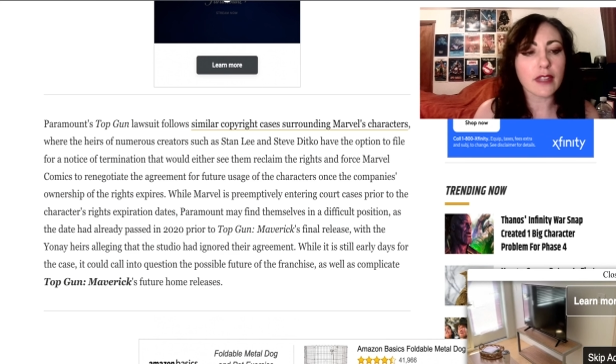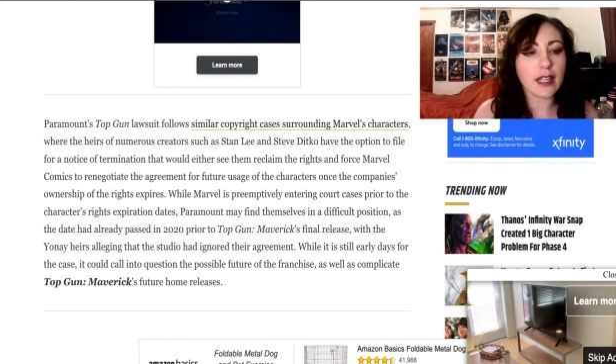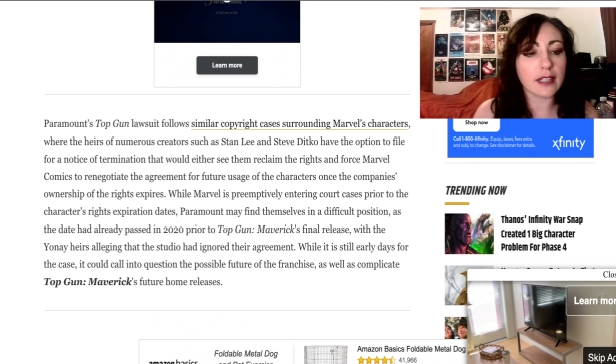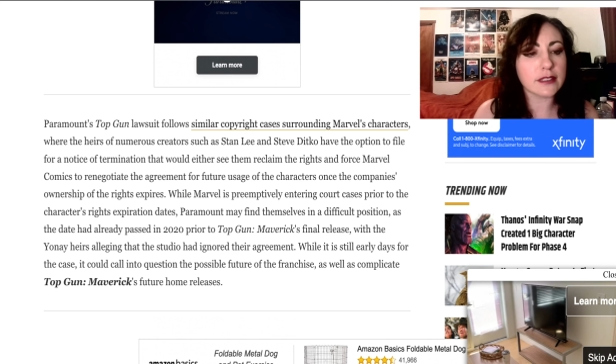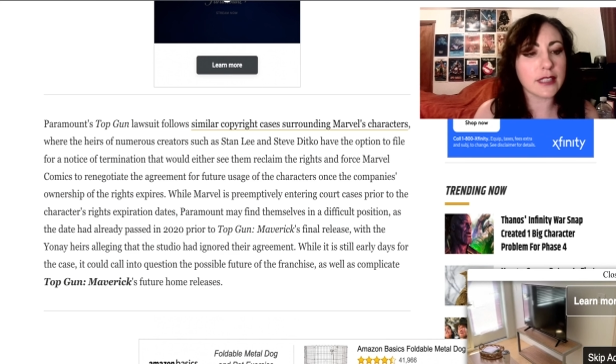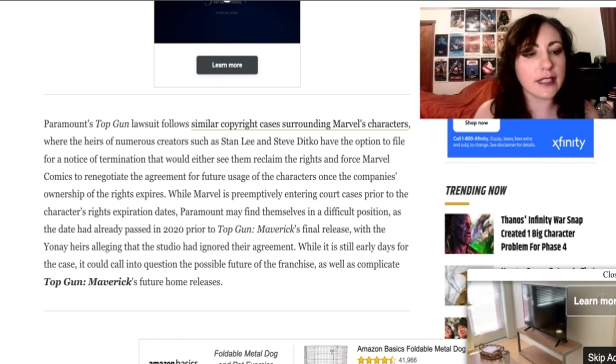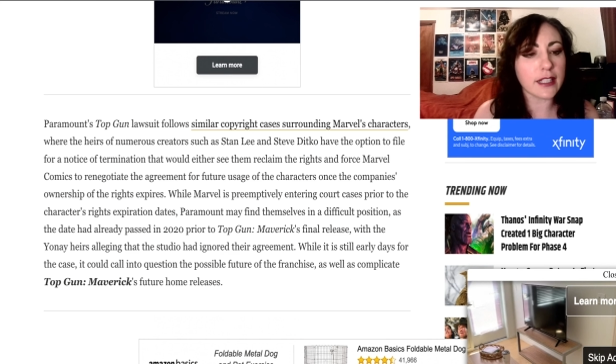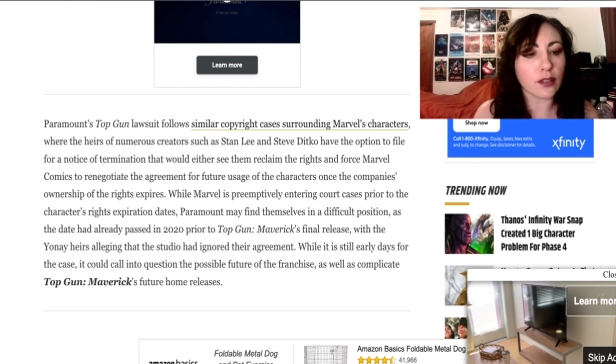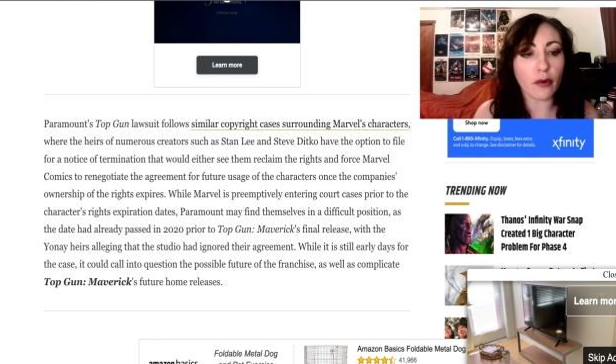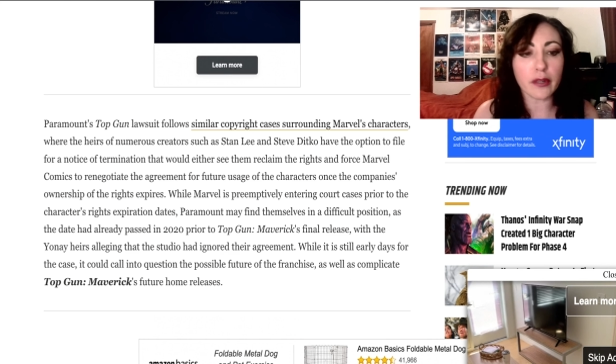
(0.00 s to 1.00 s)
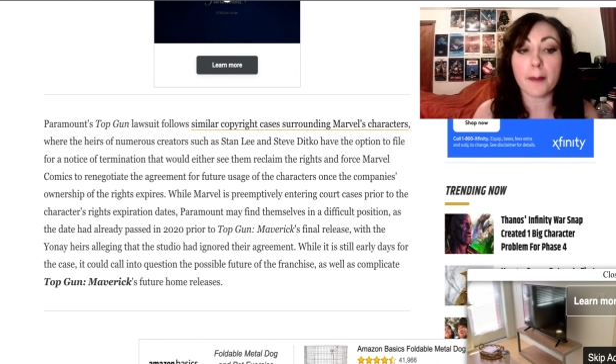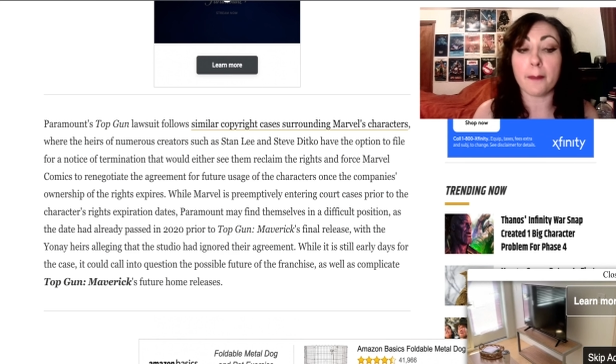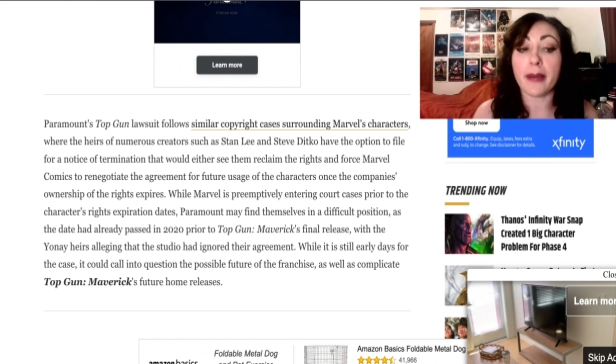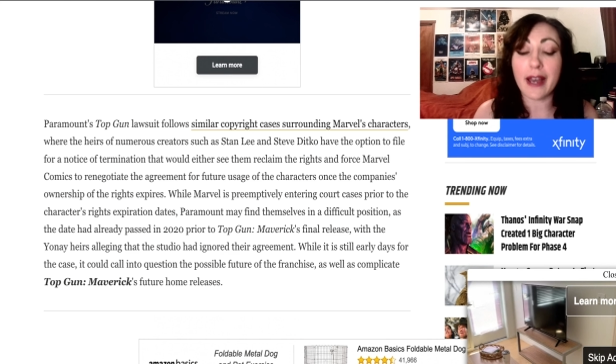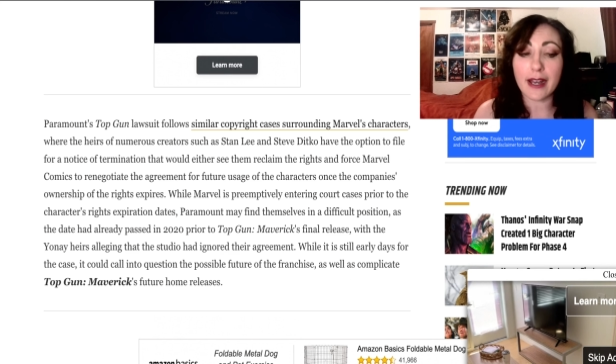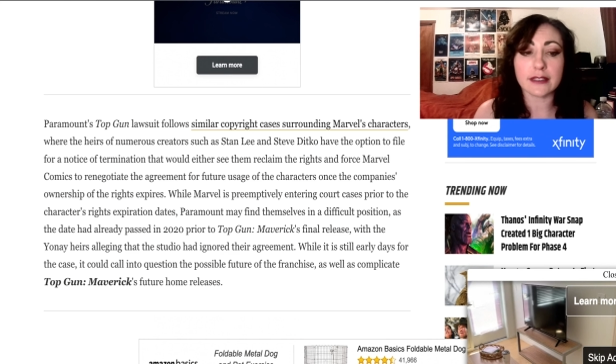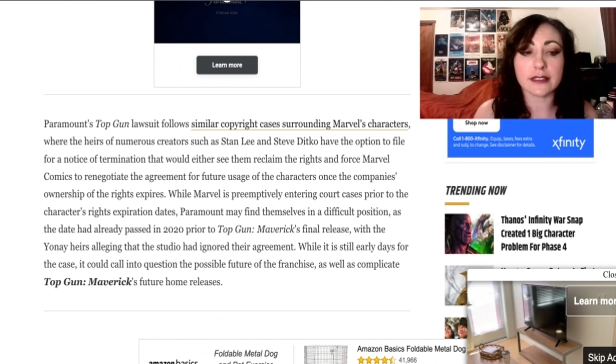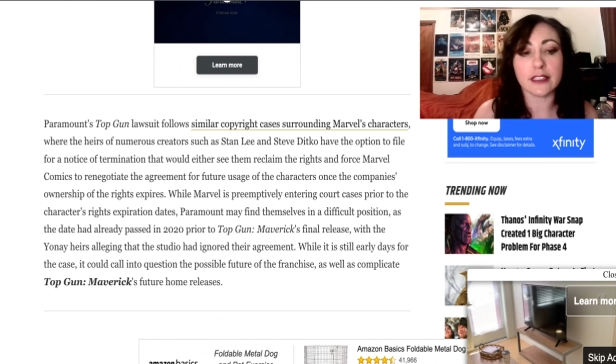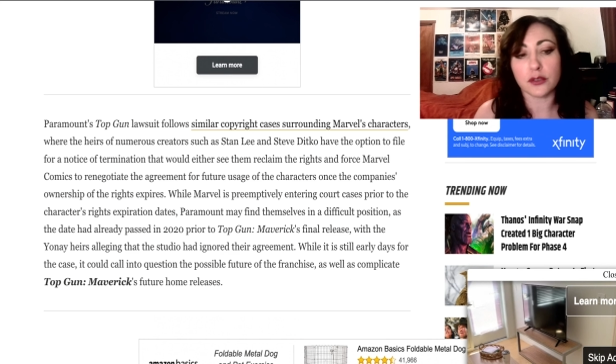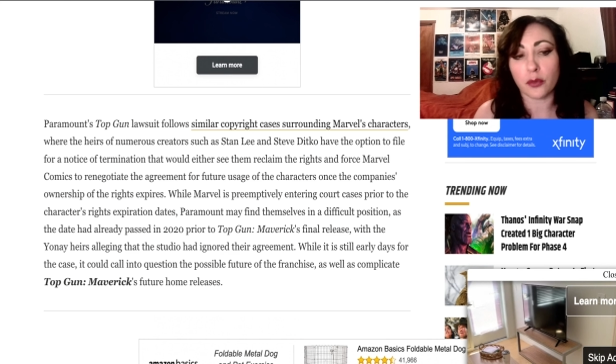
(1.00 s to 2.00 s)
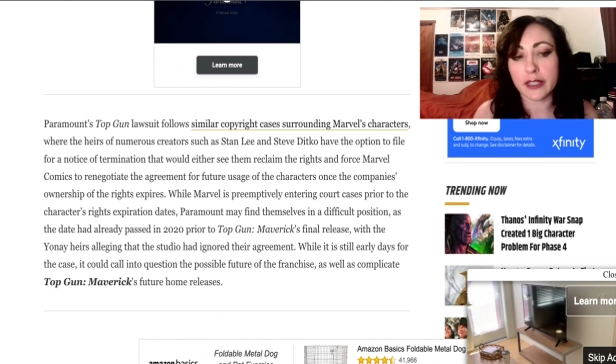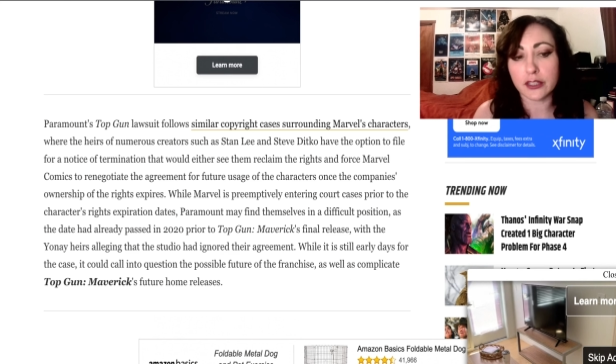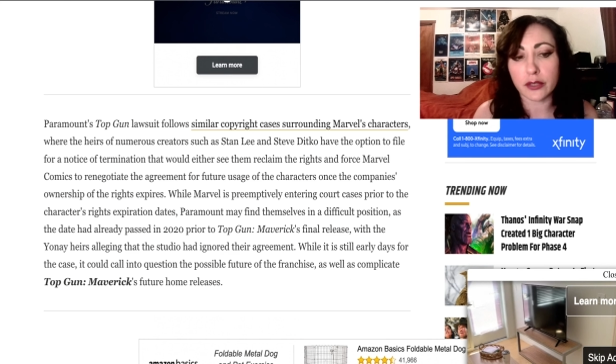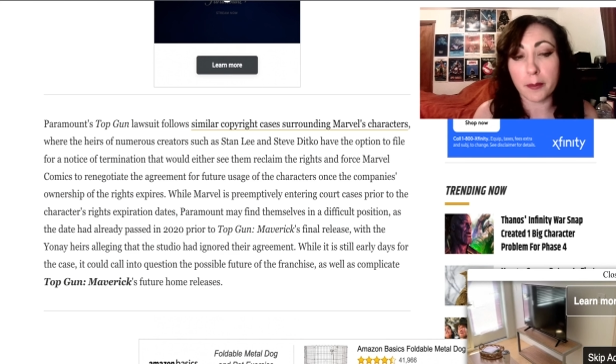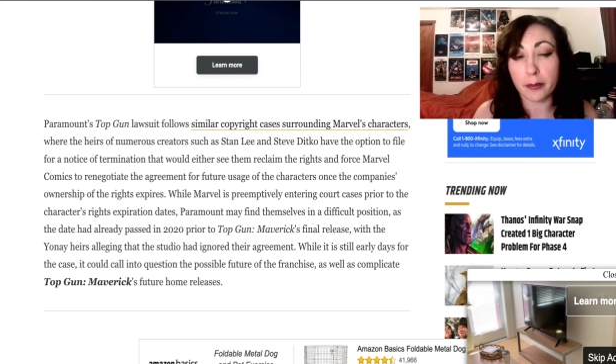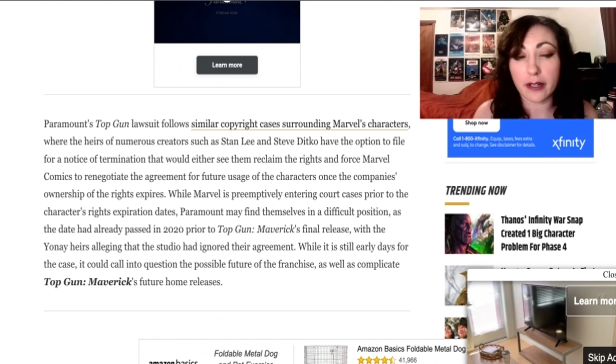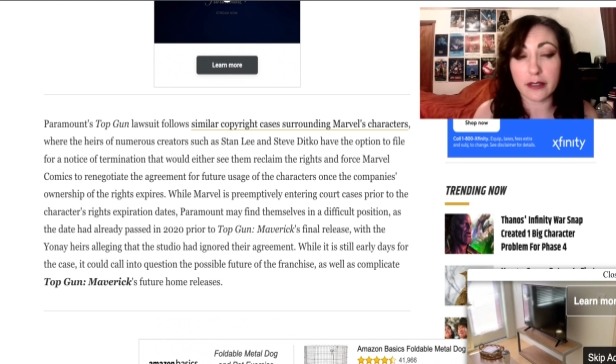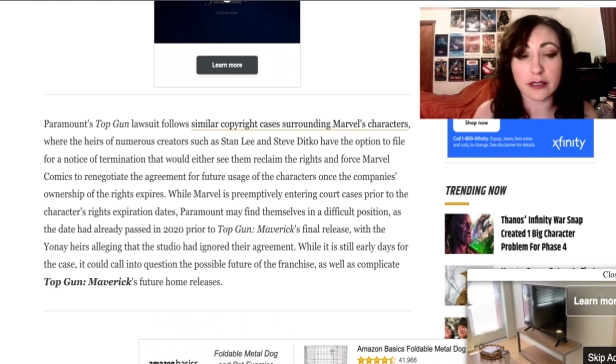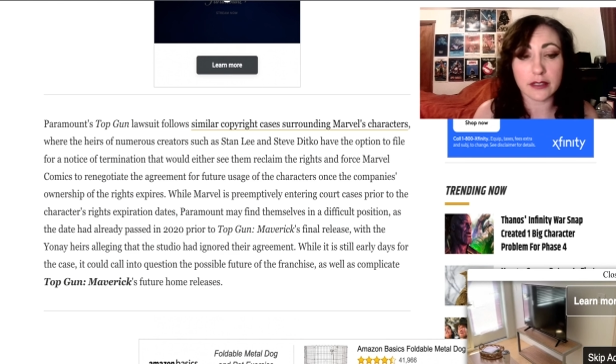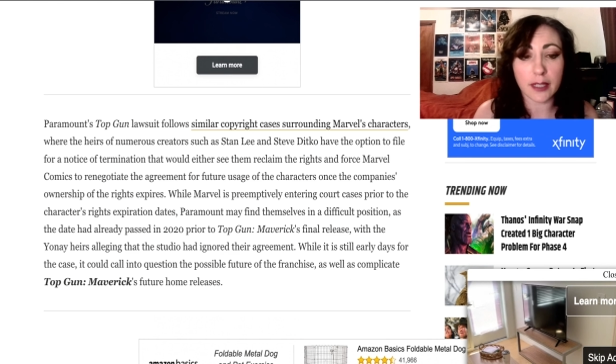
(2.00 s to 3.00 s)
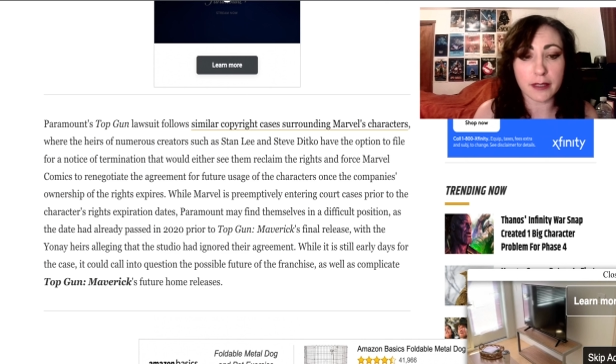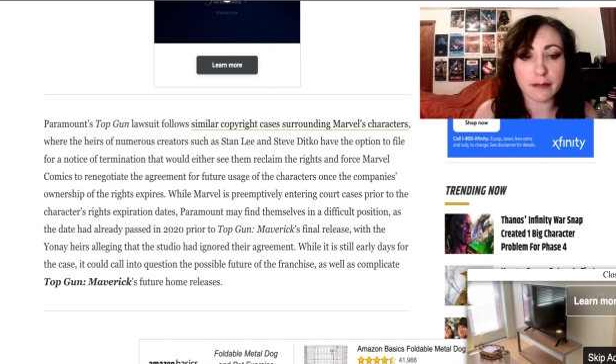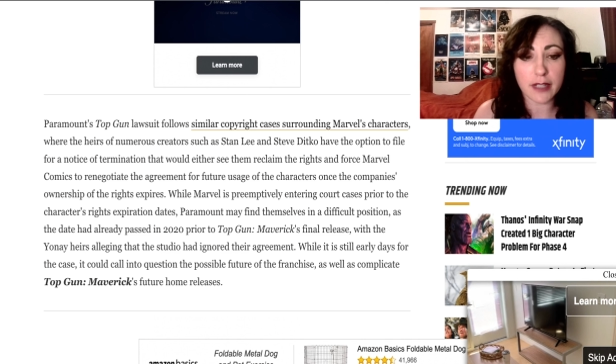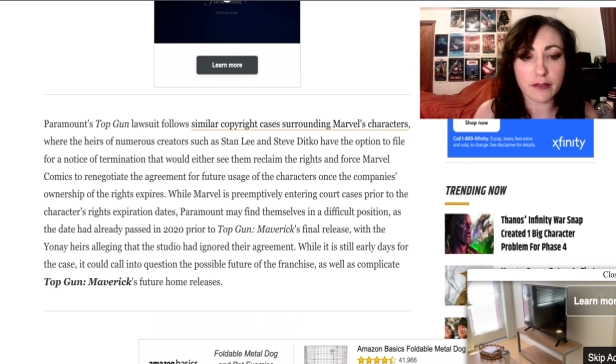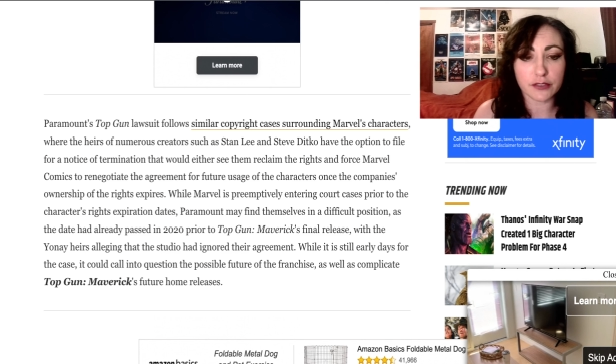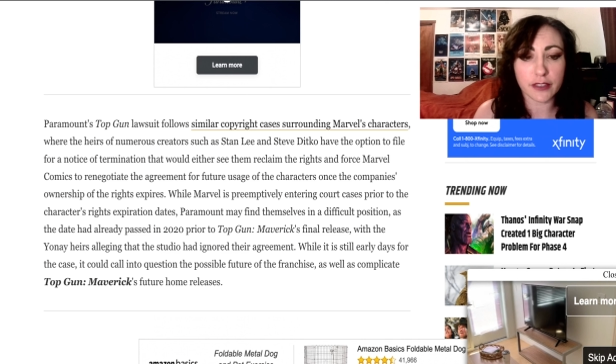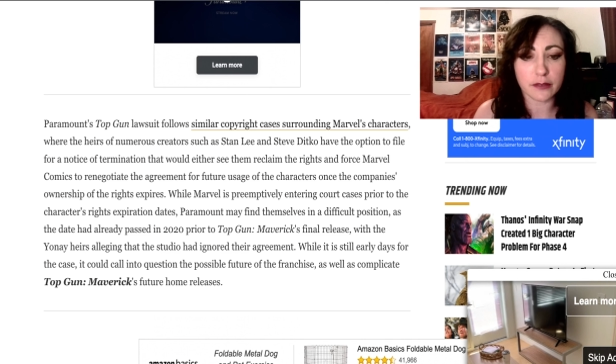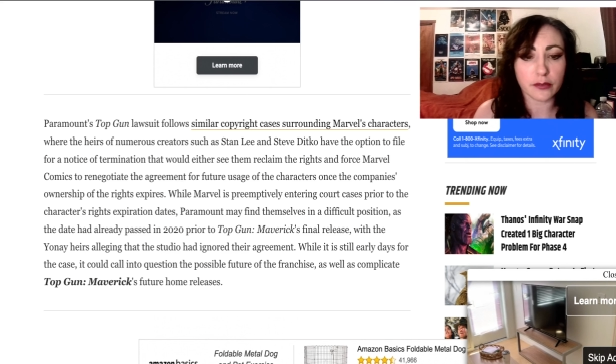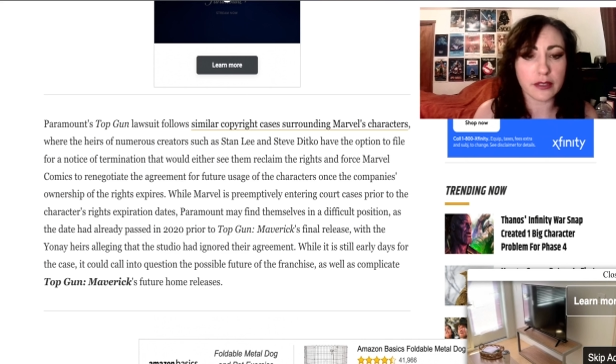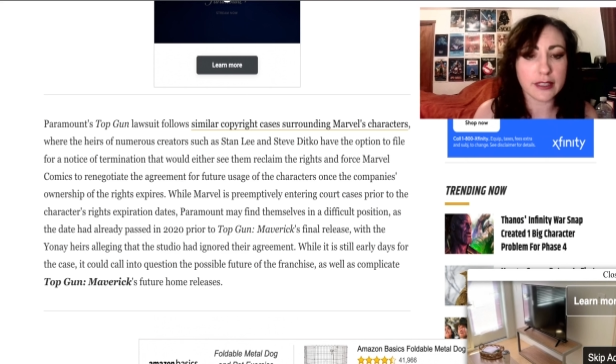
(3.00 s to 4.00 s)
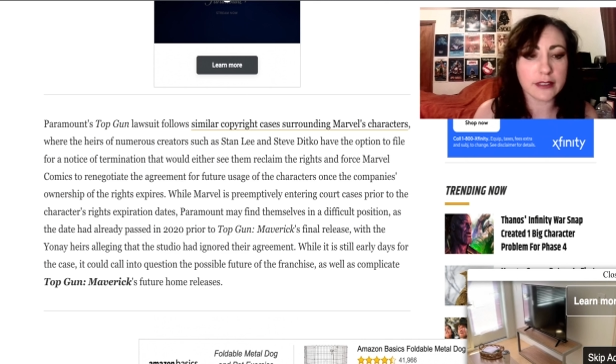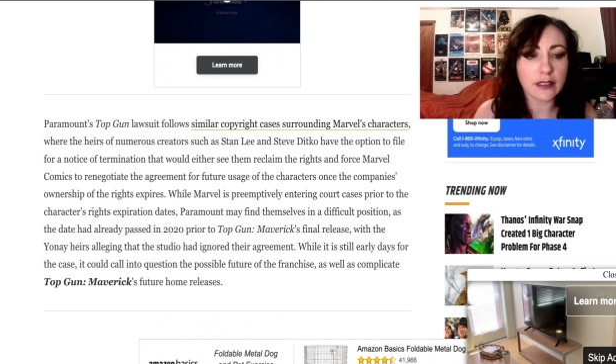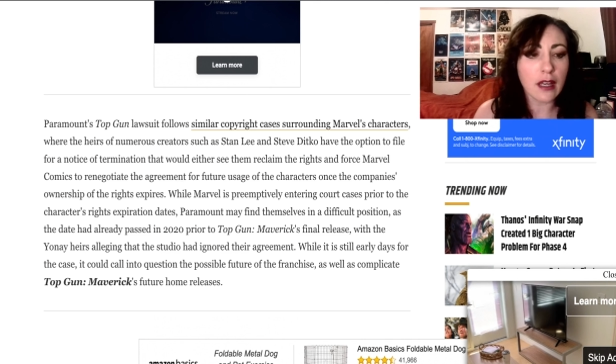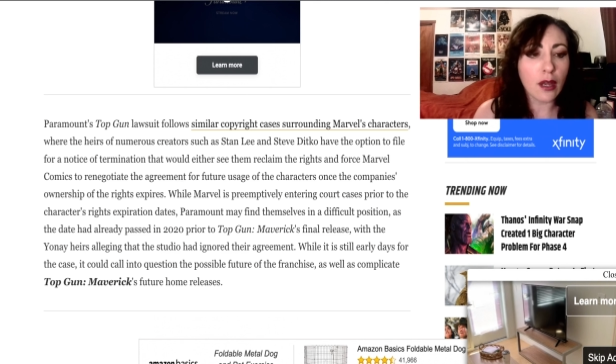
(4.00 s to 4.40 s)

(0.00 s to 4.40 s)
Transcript: as the date had already passed in twenty twenty prior to Top Gun Maverick's final release,